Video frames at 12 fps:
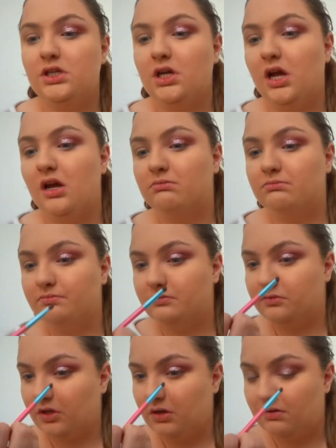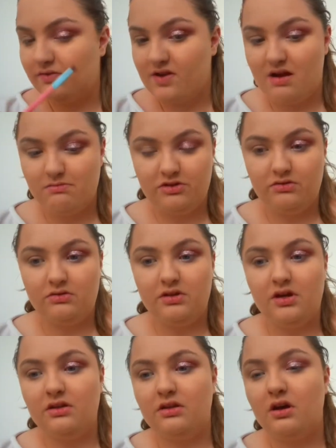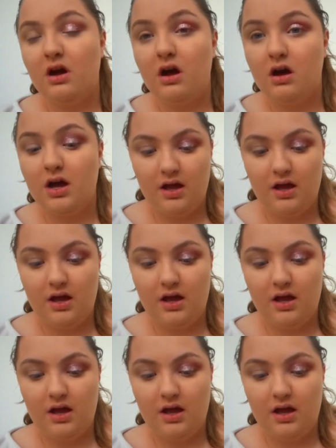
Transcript: go off camera, do the other eye.